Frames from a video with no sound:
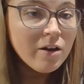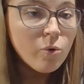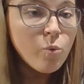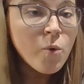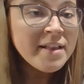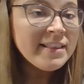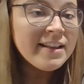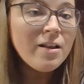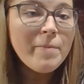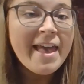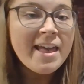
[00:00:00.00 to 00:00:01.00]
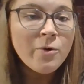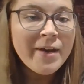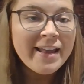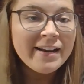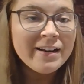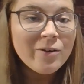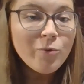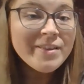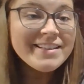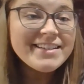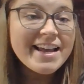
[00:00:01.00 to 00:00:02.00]
One little penguin,
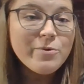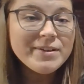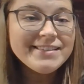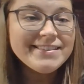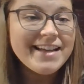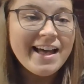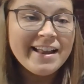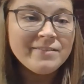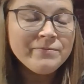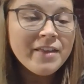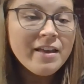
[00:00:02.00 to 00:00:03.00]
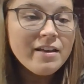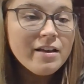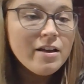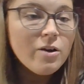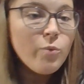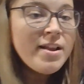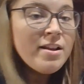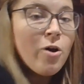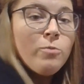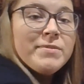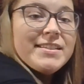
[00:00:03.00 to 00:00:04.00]
when the day was done, went
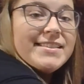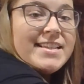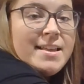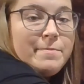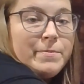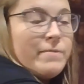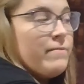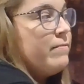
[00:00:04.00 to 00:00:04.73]
home to sleep.